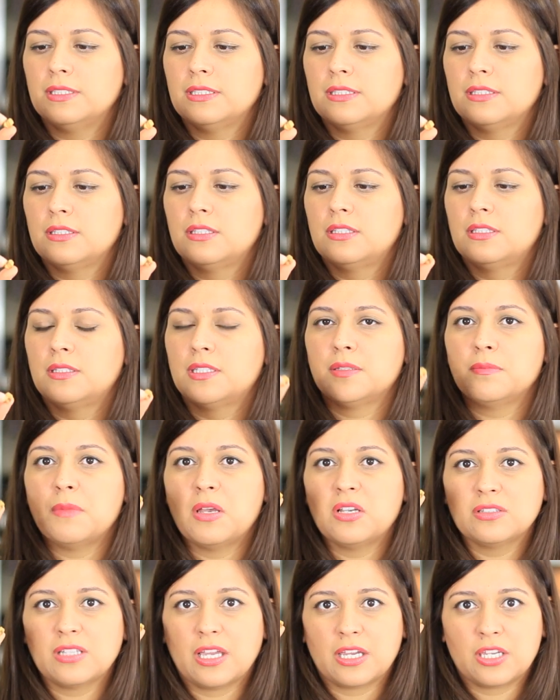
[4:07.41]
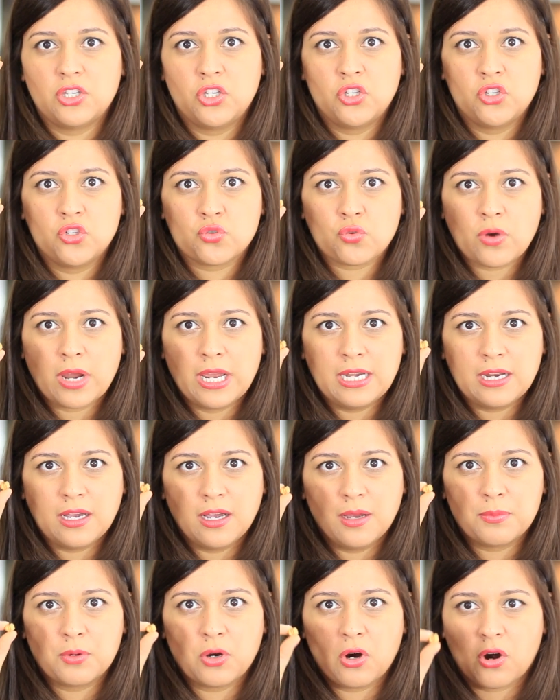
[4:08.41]
it smells like straight
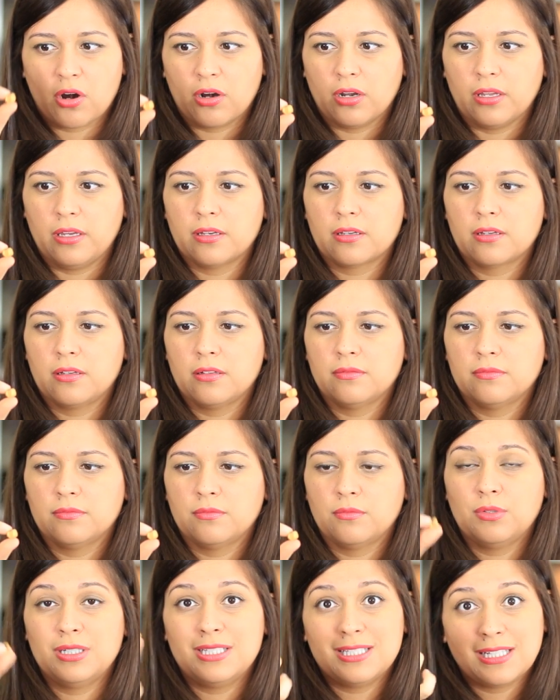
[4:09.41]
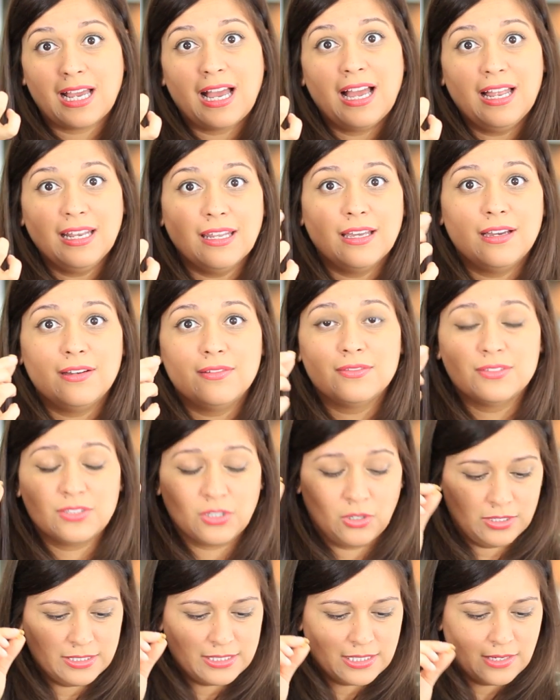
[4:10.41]
up garlic, which I love.
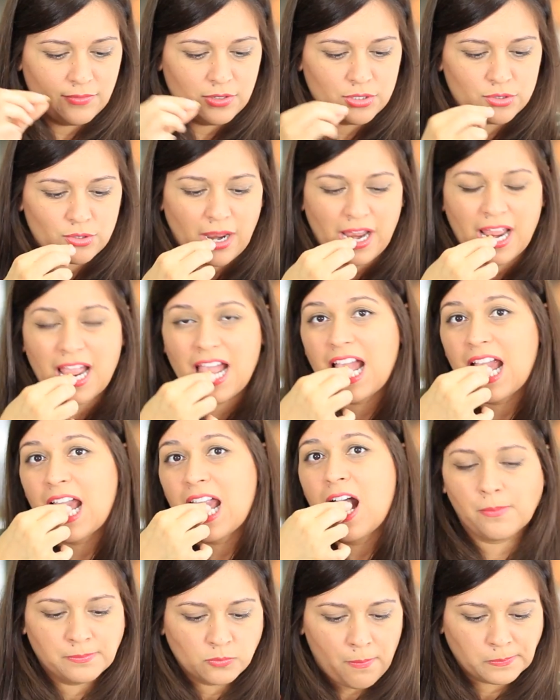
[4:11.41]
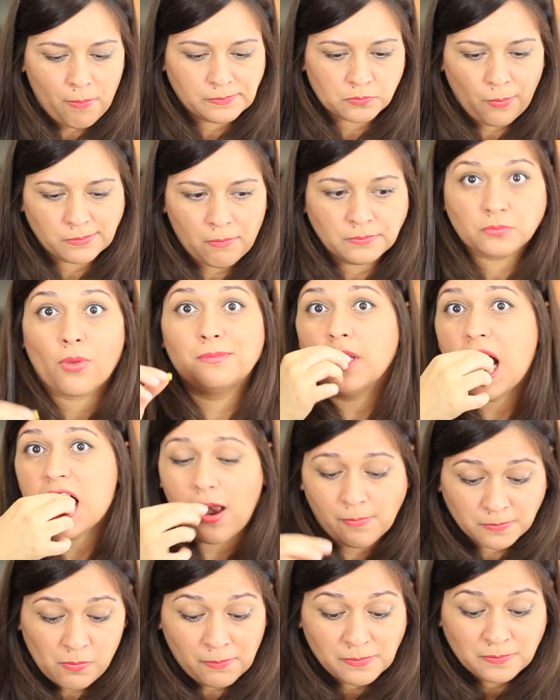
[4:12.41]
So let's give it a try.
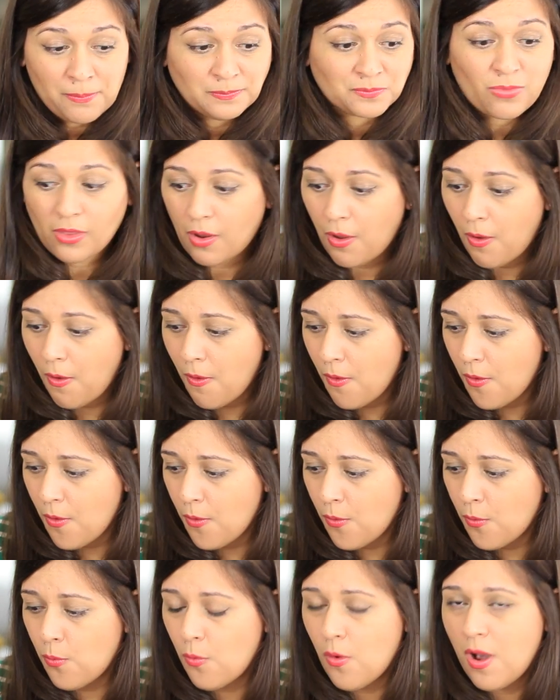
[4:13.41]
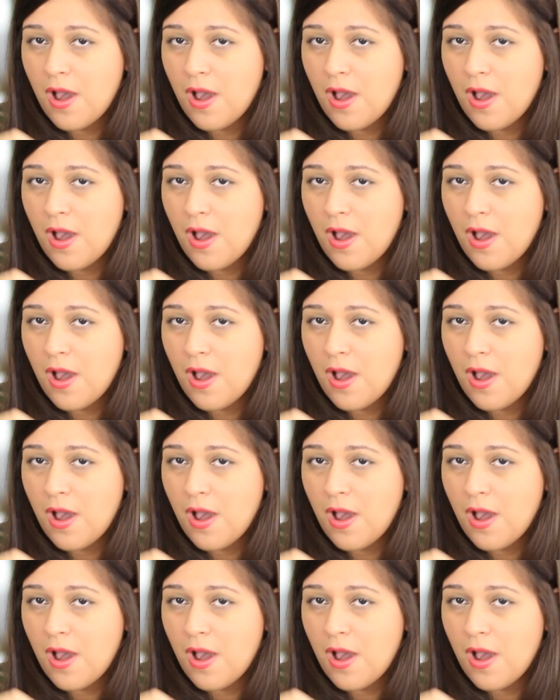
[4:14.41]
Mm. Oh